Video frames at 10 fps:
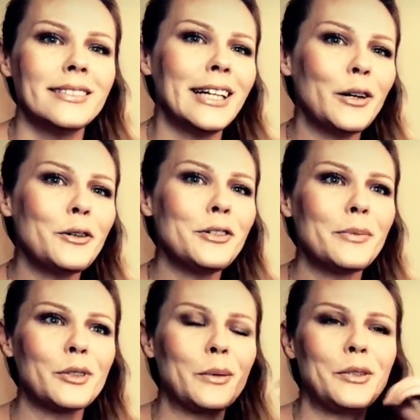tarot
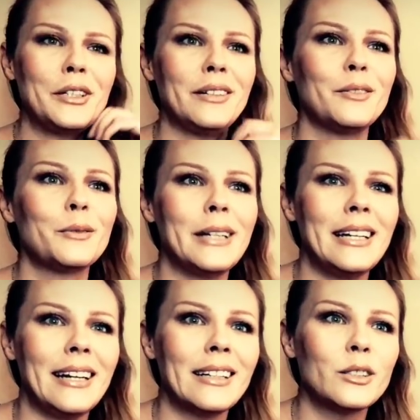subscription
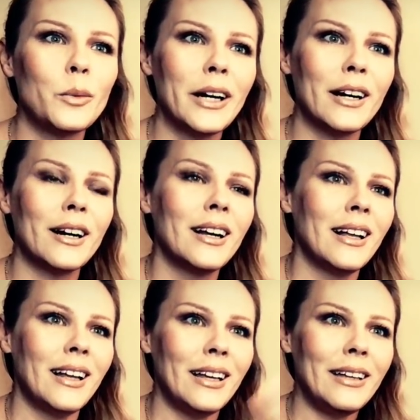readings where
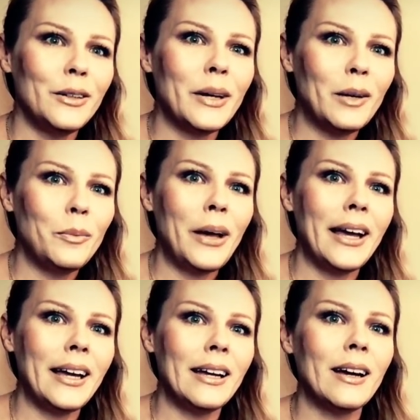you can
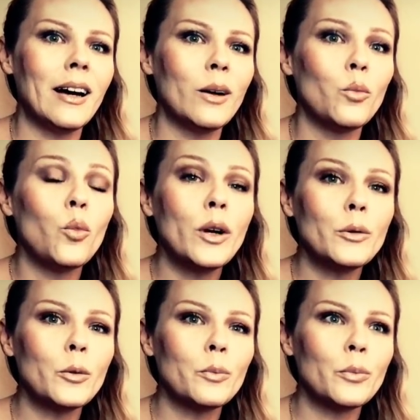pay
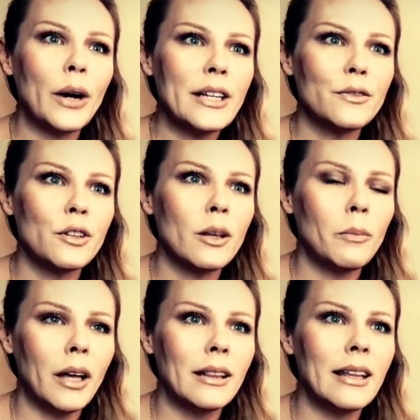one price for the
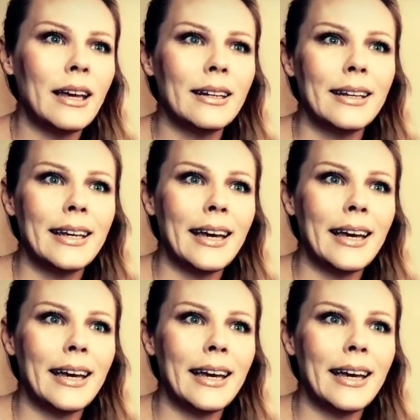month and